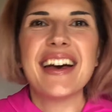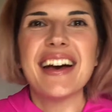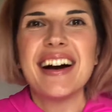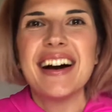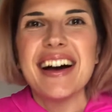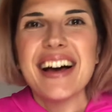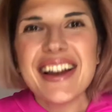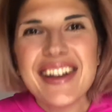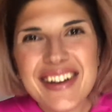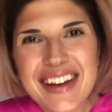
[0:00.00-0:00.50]

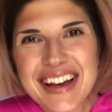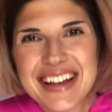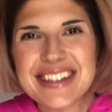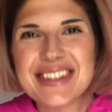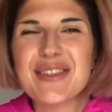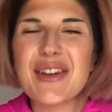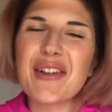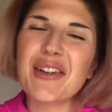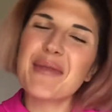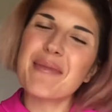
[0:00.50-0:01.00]
Hello guys,
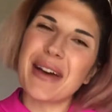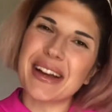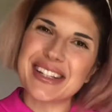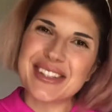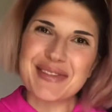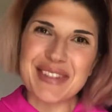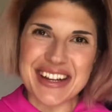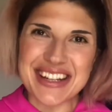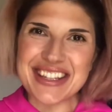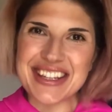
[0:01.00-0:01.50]
welcome back to
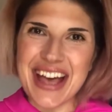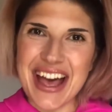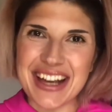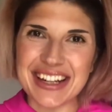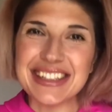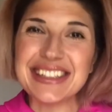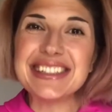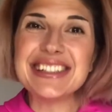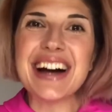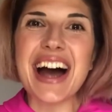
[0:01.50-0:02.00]
my
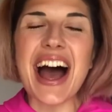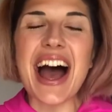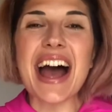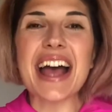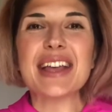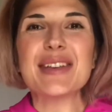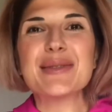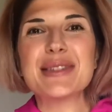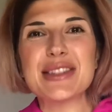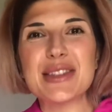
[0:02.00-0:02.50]
channel. I
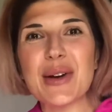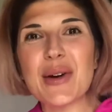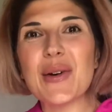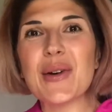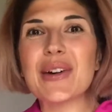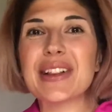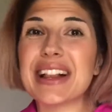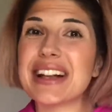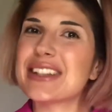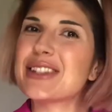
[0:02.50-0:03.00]
am
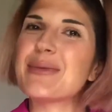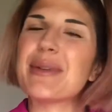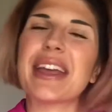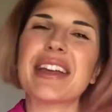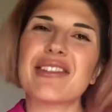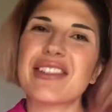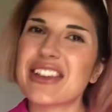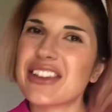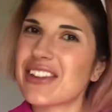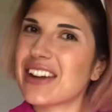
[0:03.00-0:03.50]
so glad to be
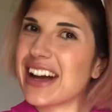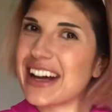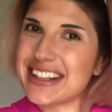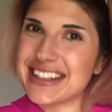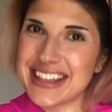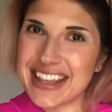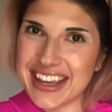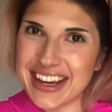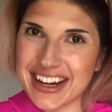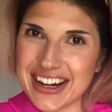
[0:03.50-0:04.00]
having you
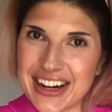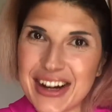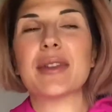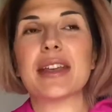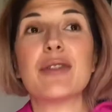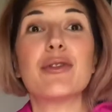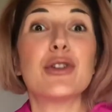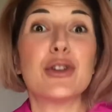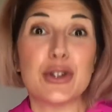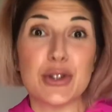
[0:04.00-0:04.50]
guys here.
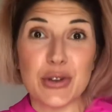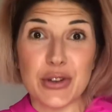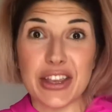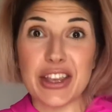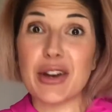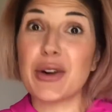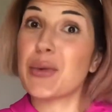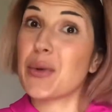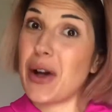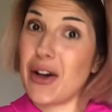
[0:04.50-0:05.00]
If you're new
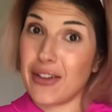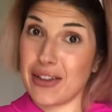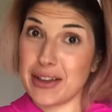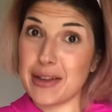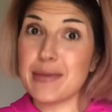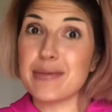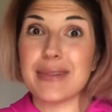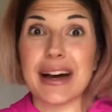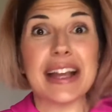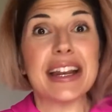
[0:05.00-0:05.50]
here,
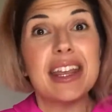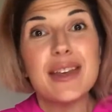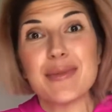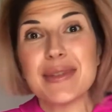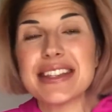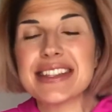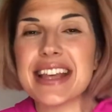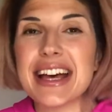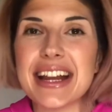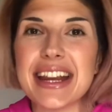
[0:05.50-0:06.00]
welcome. My name
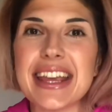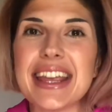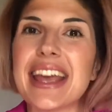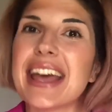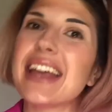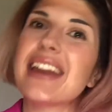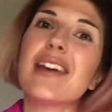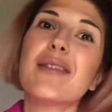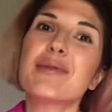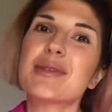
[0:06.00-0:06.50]
is Dani
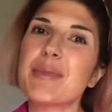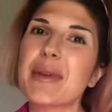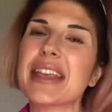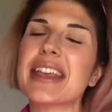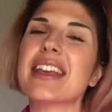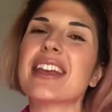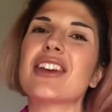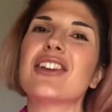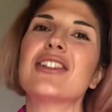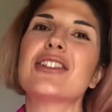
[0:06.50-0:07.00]
and I'm
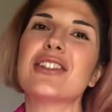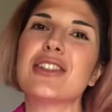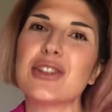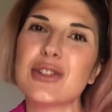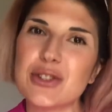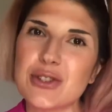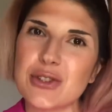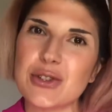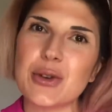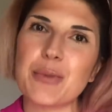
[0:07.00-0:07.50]
speaking here on
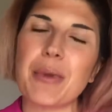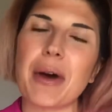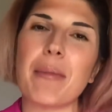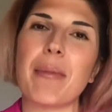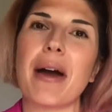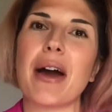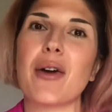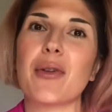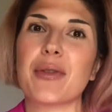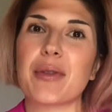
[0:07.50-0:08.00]
YouTube
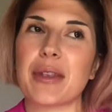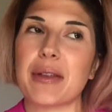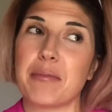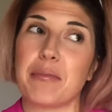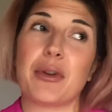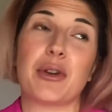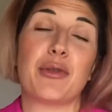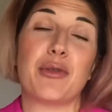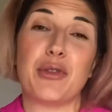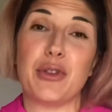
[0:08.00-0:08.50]

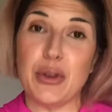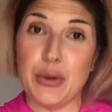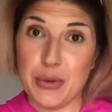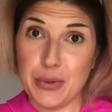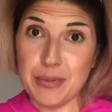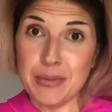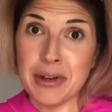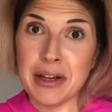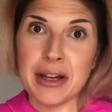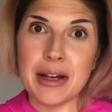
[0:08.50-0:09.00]
about
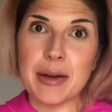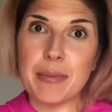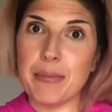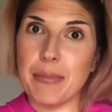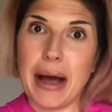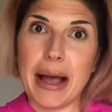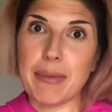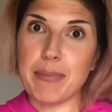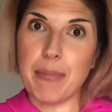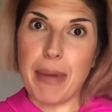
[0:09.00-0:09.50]
perfume,
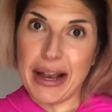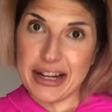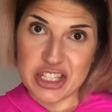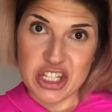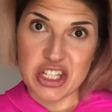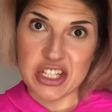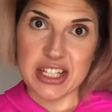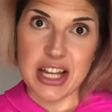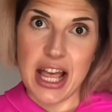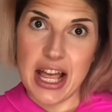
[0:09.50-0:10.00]
my
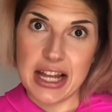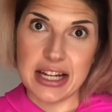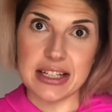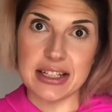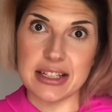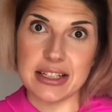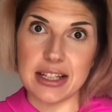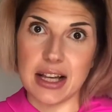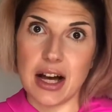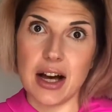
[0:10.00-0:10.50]
passion
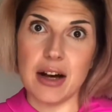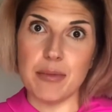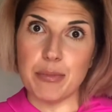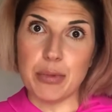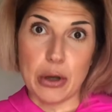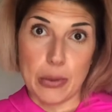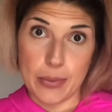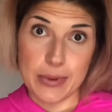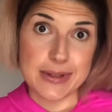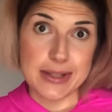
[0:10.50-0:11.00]
and
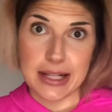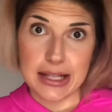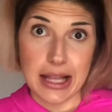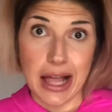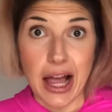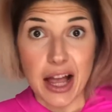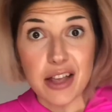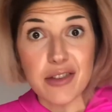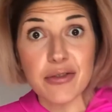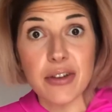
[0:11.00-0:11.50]
purpose in
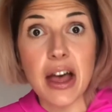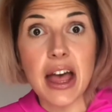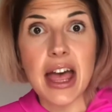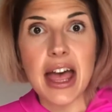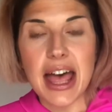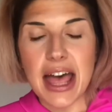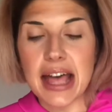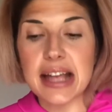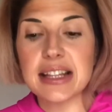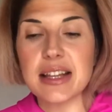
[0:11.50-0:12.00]
life,
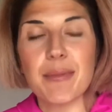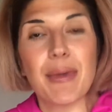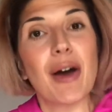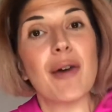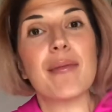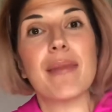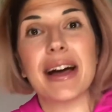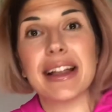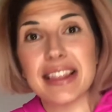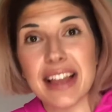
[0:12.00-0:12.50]
and
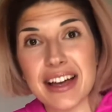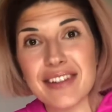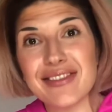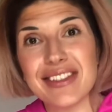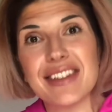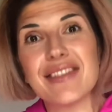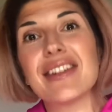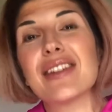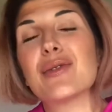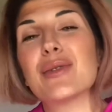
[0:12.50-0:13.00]
about my life
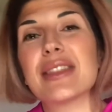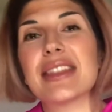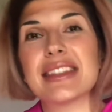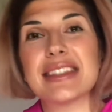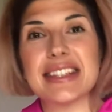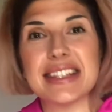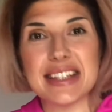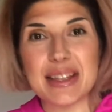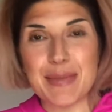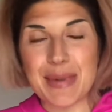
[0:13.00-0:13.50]
living with a
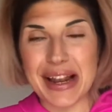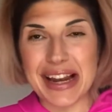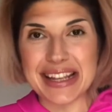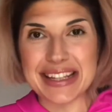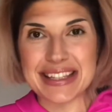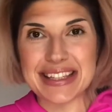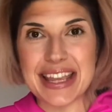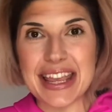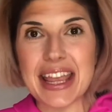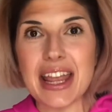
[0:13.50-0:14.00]

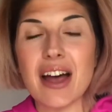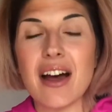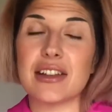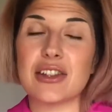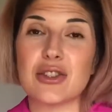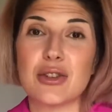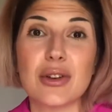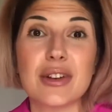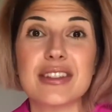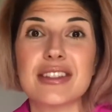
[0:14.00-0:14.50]
disability.
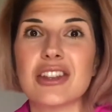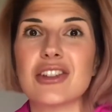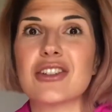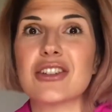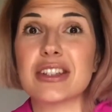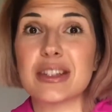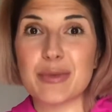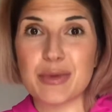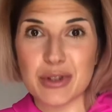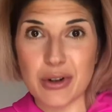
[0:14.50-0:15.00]
Do consider
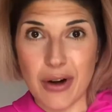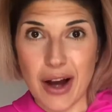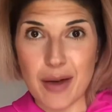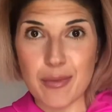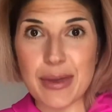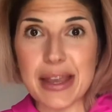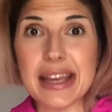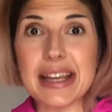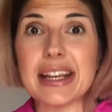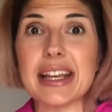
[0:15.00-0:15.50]

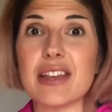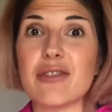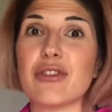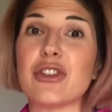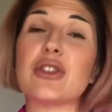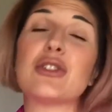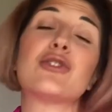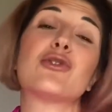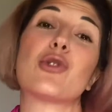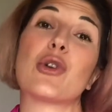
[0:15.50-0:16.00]
subscribing if
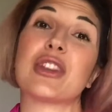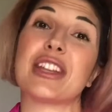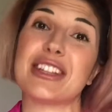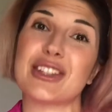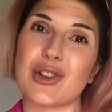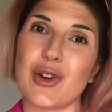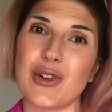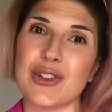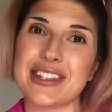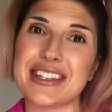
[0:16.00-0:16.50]
you enjoy this
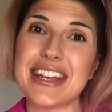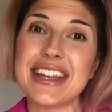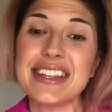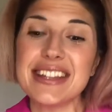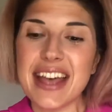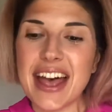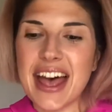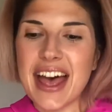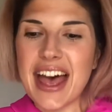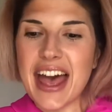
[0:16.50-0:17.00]
content.
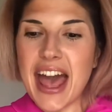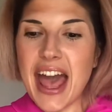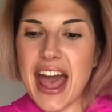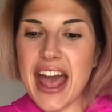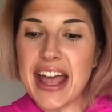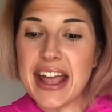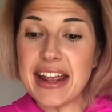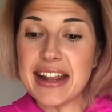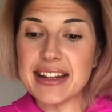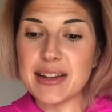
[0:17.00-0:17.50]

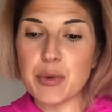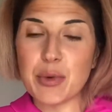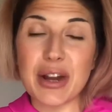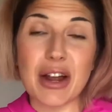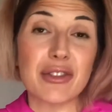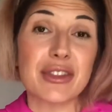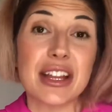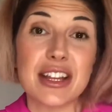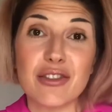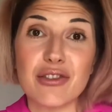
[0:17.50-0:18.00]
And
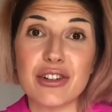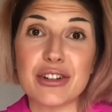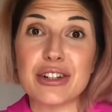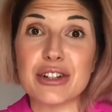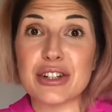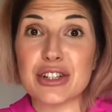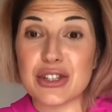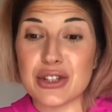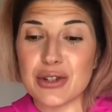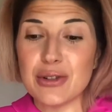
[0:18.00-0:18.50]
without any
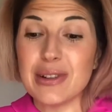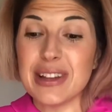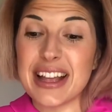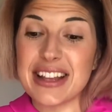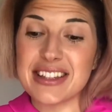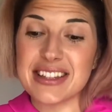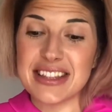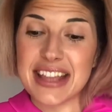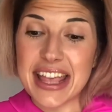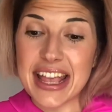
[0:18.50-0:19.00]
further ado,
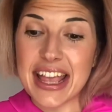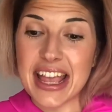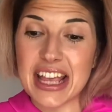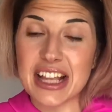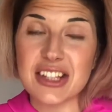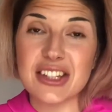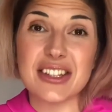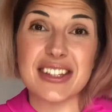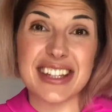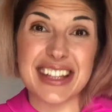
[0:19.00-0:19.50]
let's dig
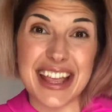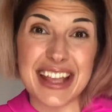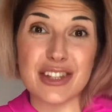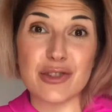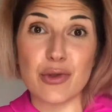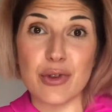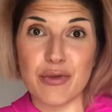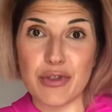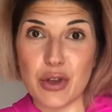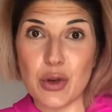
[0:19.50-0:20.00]
into
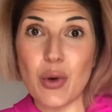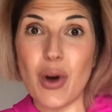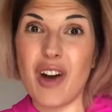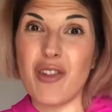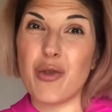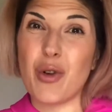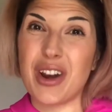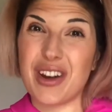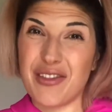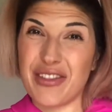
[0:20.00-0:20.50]
today's review
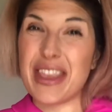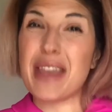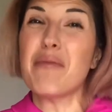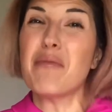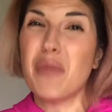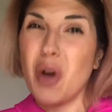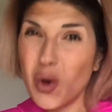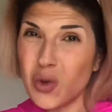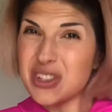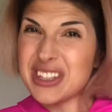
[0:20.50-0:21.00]
of one of the
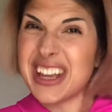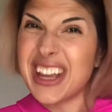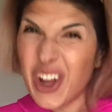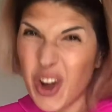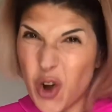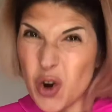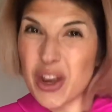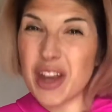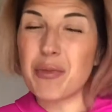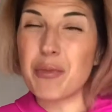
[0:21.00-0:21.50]
most
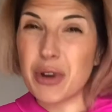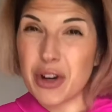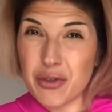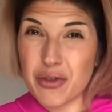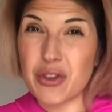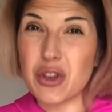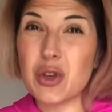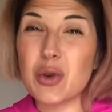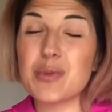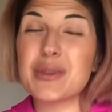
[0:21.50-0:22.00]
iconic
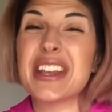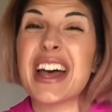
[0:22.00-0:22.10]
perfumes